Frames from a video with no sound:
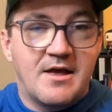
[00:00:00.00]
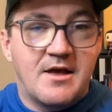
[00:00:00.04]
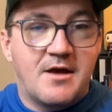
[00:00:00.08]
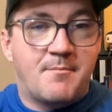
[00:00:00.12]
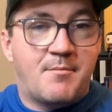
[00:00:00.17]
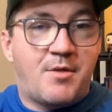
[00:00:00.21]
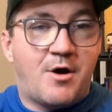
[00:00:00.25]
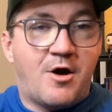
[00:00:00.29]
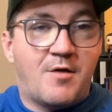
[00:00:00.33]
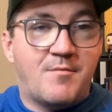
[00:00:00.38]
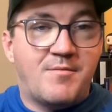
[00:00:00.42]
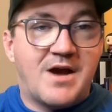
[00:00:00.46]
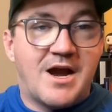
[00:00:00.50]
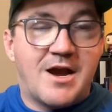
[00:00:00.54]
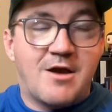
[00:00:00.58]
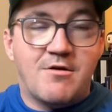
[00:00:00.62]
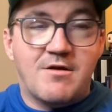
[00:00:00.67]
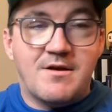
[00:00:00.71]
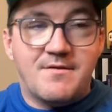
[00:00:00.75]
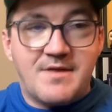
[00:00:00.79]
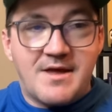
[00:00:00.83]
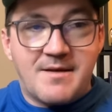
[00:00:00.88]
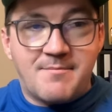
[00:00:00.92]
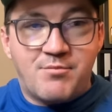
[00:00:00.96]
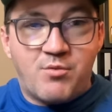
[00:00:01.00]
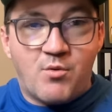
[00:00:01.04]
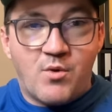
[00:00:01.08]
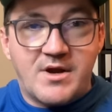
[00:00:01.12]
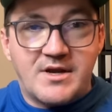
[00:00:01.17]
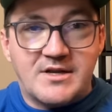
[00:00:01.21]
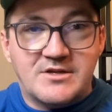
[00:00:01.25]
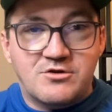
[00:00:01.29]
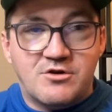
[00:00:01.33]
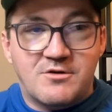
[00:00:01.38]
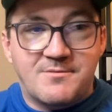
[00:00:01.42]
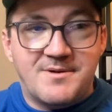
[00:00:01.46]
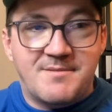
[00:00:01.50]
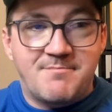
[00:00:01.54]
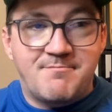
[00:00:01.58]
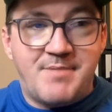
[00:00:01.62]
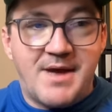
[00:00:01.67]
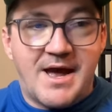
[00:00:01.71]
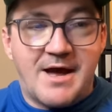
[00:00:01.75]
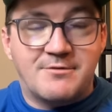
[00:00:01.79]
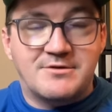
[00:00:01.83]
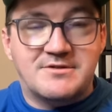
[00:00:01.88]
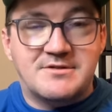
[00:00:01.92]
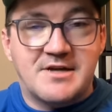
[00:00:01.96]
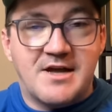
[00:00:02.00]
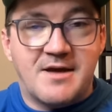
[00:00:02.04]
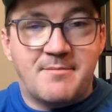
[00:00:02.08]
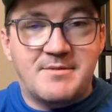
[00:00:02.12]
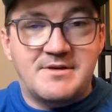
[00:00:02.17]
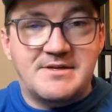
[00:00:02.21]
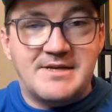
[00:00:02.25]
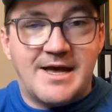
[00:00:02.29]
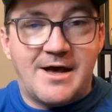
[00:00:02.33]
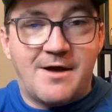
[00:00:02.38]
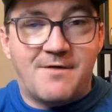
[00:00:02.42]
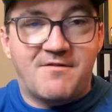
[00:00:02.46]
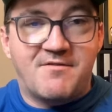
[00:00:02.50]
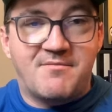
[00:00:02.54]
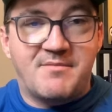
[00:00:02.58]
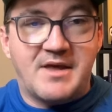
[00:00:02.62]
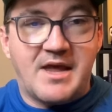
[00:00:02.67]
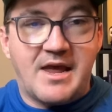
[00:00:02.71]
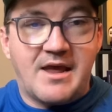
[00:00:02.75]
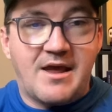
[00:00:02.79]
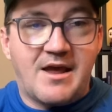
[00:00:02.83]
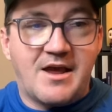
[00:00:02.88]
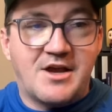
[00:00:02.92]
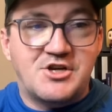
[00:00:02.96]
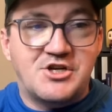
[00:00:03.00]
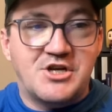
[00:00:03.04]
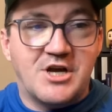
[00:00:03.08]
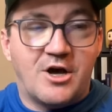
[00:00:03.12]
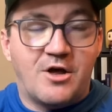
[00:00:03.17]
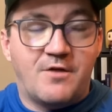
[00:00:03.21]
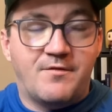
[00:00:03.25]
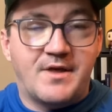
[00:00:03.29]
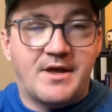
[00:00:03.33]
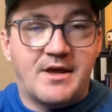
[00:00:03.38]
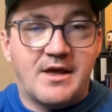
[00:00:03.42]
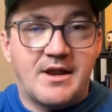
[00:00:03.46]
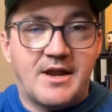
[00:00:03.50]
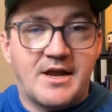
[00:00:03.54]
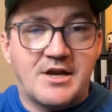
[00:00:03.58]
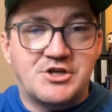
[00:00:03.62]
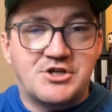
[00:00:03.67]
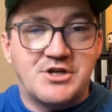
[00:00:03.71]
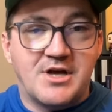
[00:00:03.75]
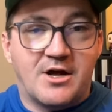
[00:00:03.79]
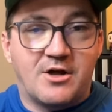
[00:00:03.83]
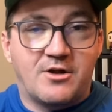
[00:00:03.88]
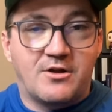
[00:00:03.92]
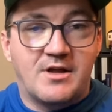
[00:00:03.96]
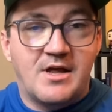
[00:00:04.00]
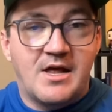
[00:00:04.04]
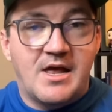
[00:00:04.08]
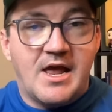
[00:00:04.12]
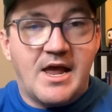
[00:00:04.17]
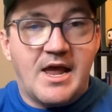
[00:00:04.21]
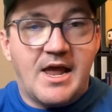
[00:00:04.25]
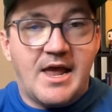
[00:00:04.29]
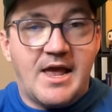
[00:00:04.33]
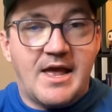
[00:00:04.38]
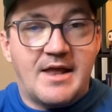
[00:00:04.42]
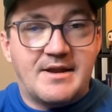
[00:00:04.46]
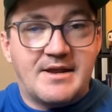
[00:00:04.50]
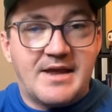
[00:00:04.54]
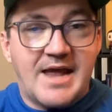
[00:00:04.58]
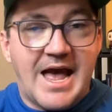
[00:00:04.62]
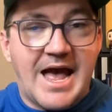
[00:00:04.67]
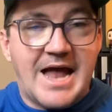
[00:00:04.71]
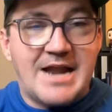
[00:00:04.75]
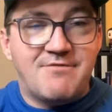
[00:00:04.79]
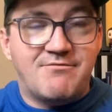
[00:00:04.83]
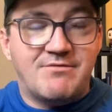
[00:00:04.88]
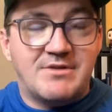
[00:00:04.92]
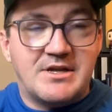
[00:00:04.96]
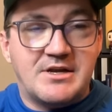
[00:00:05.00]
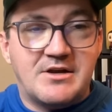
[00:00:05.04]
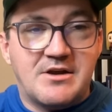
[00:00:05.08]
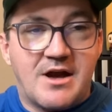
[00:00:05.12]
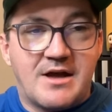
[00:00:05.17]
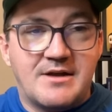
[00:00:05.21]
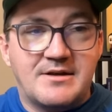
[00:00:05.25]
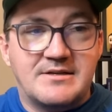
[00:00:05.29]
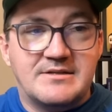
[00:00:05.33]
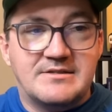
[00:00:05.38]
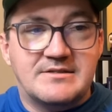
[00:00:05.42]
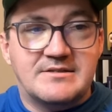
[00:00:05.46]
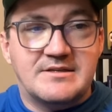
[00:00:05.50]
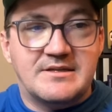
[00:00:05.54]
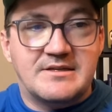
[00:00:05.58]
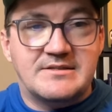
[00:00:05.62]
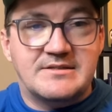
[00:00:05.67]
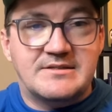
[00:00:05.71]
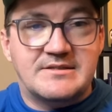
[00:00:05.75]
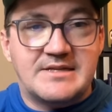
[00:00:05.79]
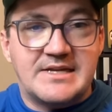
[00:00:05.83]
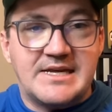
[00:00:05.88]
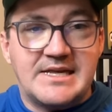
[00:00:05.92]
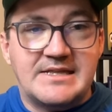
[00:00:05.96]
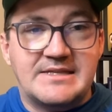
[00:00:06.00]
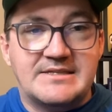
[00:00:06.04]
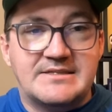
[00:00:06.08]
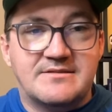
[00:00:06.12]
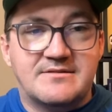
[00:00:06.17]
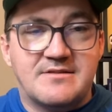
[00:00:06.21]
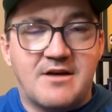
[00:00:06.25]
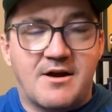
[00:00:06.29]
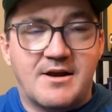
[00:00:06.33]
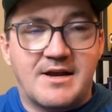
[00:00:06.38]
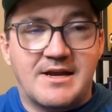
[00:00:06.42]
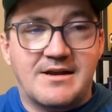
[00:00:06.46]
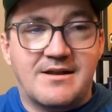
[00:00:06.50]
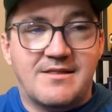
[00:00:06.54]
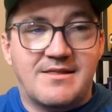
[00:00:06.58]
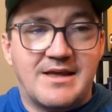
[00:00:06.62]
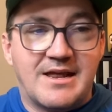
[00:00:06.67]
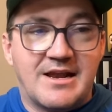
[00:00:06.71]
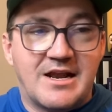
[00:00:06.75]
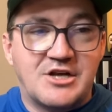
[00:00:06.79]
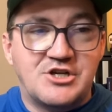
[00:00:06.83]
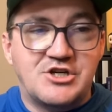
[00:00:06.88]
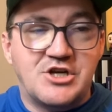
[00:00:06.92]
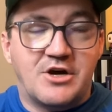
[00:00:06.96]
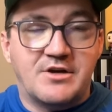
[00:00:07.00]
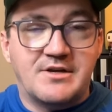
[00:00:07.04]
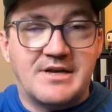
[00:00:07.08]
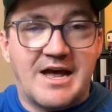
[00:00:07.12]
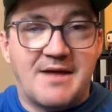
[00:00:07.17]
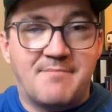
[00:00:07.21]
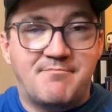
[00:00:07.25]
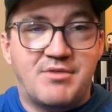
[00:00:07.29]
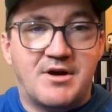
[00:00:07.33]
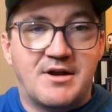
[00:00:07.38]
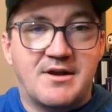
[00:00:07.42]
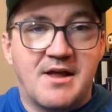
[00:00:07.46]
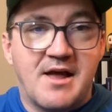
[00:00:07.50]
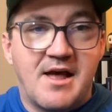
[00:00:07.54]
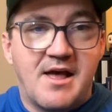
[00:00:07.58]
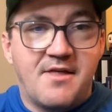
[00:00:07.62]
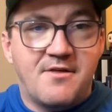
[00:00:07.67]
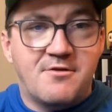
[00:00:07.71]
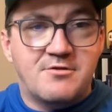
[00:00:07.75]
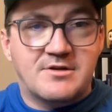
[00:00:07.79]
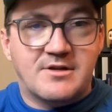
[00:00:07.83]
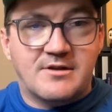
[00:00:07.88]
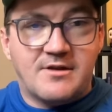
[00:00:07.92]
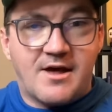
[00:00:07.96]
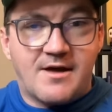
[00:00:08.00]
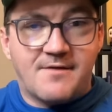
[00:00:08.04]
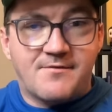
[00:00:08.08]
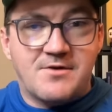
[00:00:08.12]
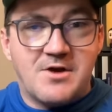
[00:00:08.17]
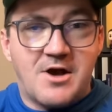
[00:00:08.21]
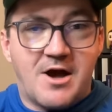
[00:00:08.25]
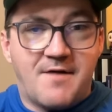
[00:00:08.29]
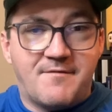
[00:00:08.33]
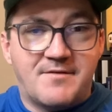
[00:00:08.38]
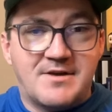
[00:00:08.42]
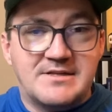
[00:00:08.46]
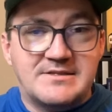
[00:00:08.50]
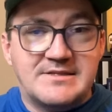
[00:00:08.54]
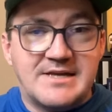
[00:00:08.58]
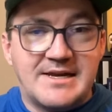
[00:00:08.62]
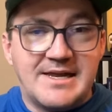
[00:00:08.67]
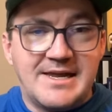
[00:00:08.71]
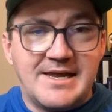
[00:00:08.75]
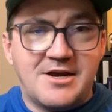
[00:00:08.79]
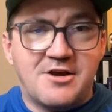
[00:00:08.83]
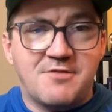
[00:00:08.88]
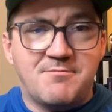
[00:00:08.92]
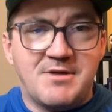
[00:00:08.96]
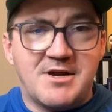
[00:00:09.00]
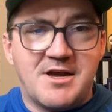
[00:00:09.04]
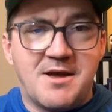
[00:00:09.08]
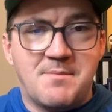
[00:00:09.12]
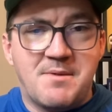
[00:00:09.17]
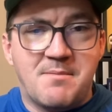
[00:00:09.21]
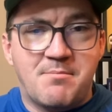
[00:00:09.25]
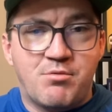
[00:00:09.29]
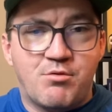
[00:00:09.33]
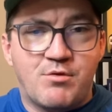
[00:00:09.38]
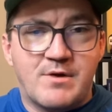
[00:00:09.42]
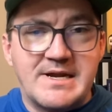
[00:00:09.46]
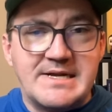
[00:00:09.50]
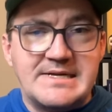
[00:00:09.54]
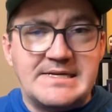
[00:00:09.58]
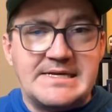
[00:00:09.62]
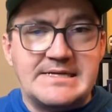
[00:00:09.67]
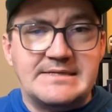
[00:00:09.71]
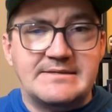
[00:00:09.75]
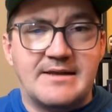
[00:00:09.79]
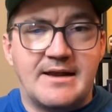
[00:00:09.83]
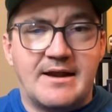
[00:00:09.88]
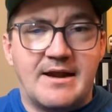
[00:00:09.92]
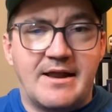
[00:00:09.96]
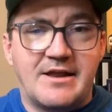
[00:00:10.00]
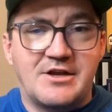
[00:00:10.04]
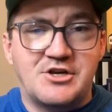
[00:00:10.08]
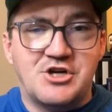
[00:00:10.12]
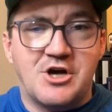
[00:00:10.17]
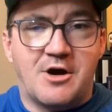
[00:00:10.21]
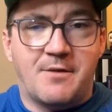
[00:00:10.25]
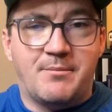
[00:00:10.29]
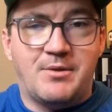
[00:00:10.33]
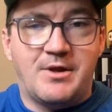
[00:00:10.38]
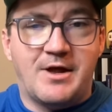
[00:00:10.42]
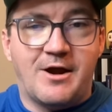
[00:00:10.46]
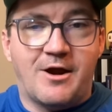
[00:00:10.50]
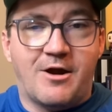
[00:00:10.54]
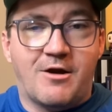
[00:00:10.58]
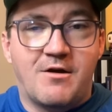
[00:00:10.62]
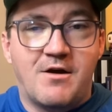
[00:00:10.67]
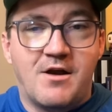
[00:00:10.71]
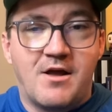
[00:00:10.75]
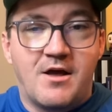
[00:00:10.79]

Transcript: Paul Byron at that point has sort of been bouncing up and down from the AHL and the NHL, and he hadn't really gotten his teeth sunk into the NHL yet, but there's a lot of confidence that he could become a pretty decent NHL player.